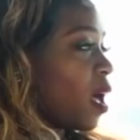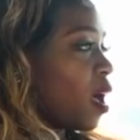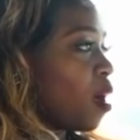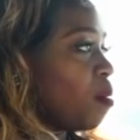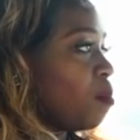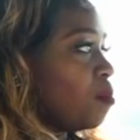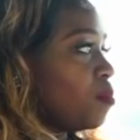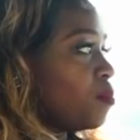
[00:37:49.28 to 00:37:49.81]

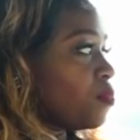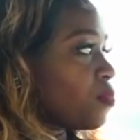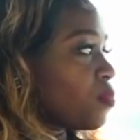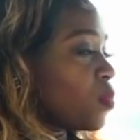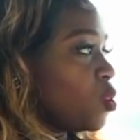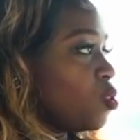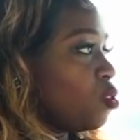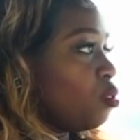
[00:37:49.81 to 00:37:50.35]
handling
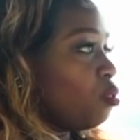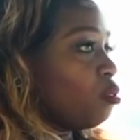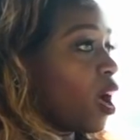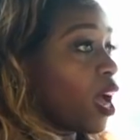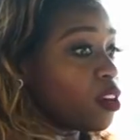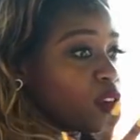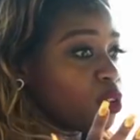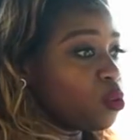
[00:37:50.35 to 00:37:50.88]

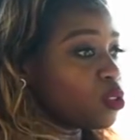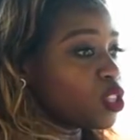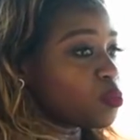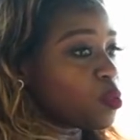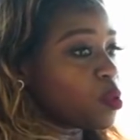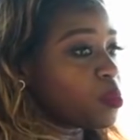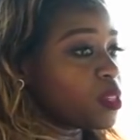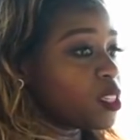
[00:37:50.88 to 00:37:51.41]
all these
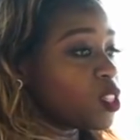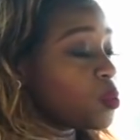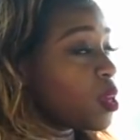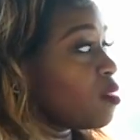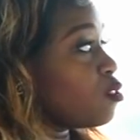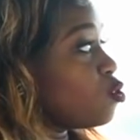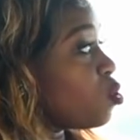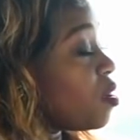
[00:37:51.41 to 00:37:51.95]
properties. We
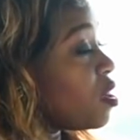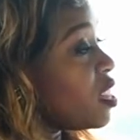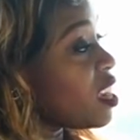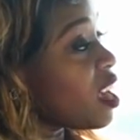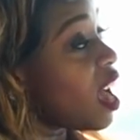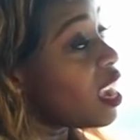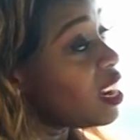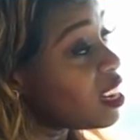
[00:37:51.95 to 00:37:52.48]
have a
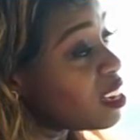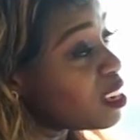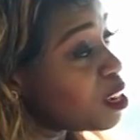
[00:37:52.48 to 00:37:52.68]
200-acre island